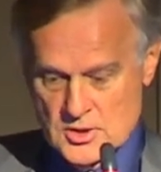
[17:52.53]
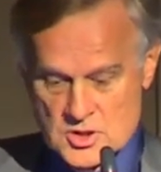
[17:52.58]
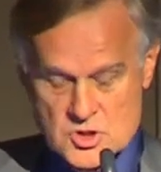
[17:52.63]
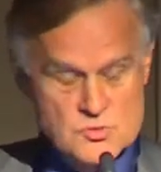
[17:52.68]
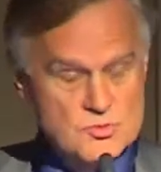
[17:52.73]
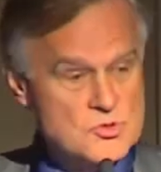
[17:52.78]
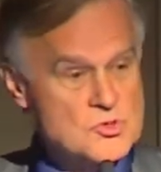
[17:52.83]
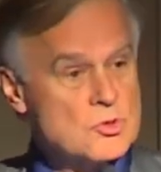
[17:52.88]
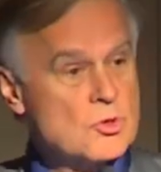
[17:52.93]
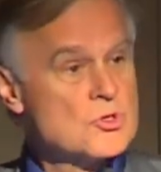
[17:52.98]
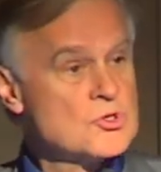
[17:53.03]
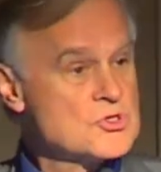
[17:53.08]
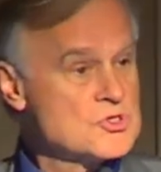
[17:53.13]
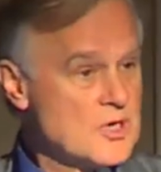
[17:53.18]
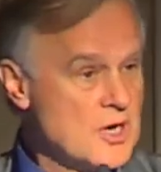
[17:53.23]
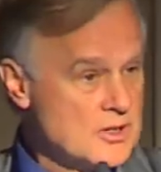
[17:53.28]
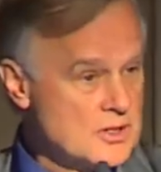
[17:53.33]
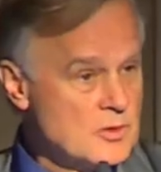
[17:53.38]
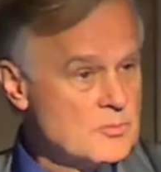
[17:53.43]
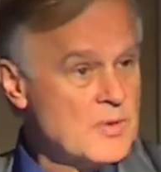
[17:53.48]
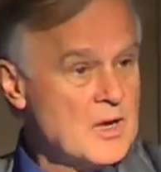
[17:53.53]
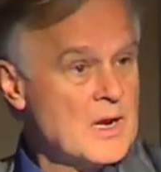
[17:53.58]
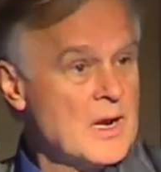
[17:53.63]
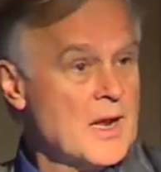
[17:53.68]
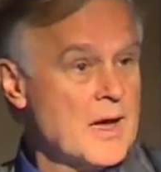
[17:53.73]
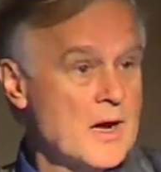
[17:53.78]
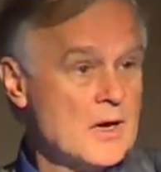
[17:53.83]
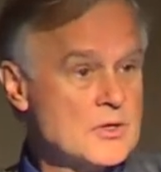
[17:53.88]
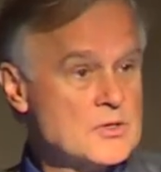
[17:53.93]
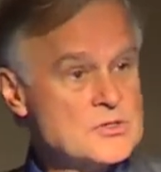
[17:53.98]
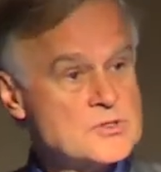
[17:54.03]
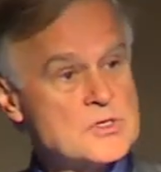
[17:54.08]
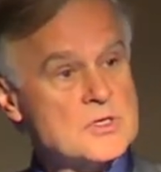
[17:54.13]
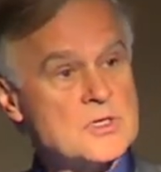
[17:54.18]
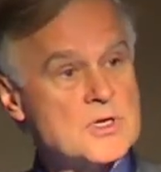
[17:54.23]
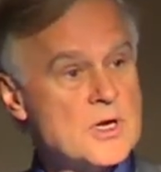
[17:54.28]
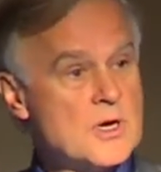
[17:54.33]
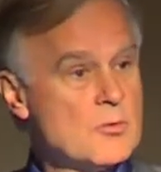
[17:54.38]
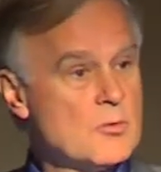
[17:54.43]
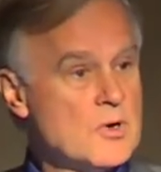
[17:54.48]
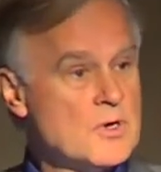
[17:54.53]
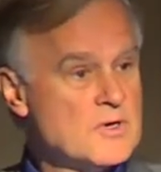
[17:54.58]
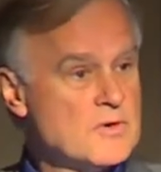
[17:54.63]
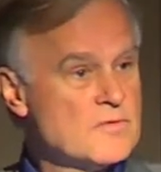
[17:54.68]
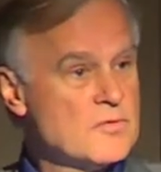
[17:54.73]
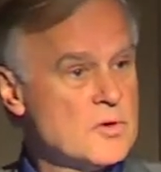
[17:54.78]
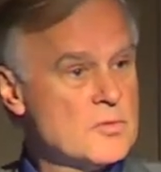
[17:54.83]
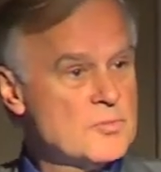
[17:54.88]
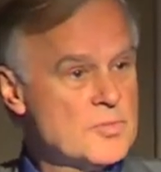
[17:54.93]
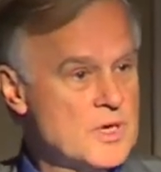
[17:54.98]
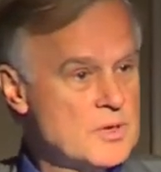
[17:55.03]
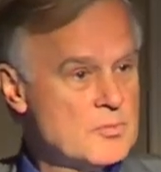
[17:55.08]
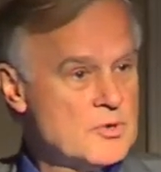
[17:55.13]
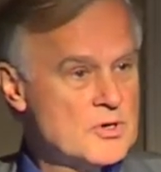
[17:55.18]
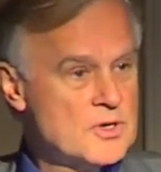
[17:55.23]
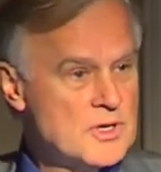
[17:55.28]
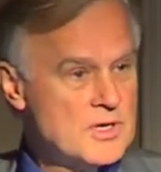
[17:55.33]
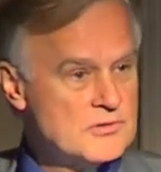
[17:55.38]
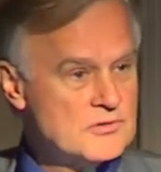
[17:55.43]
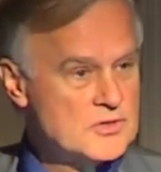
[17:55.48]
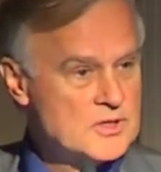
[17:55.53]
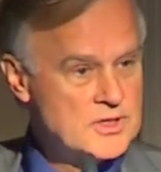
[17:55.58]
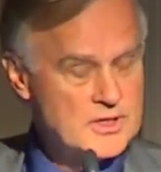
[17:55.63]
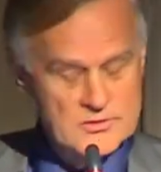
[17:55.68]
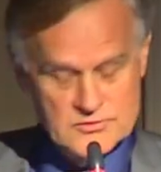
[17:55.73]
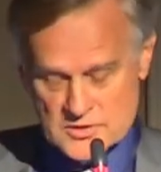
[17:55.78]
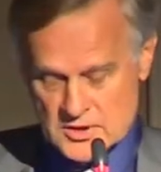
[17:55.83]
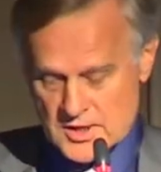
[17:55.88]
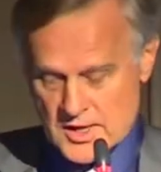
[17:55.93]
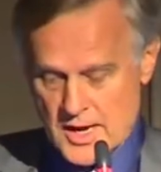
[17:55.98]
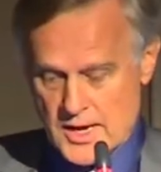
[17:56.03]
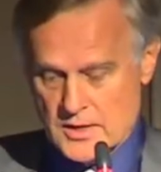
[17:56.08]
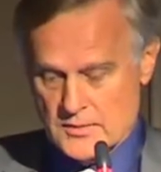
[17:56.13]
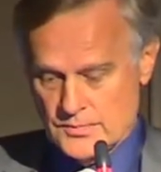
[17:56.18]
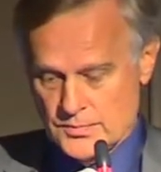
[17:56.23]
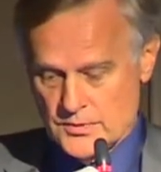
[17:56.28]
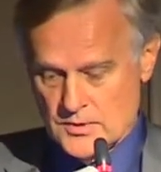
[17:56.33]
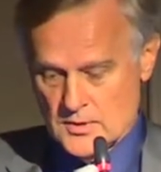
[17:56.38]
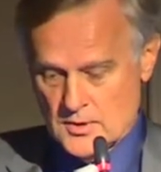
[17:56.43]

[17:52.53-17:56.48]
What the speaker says: This was all started by Lars in a wonderful paper in 1999.